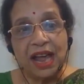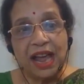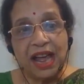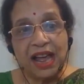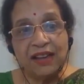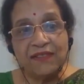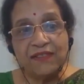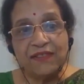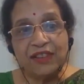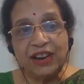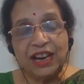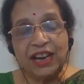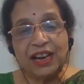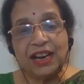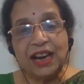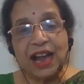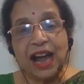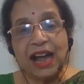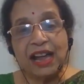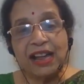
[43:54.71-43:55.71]
Every
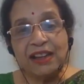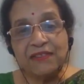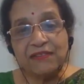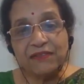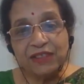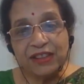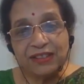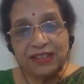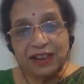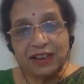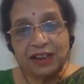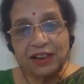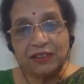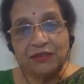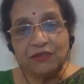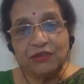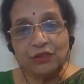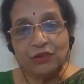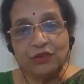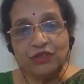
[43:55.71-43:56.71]
life is a
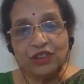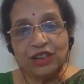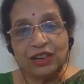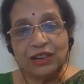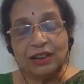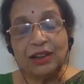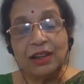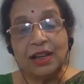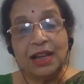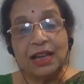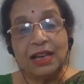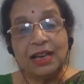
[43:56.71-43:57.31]
confusion.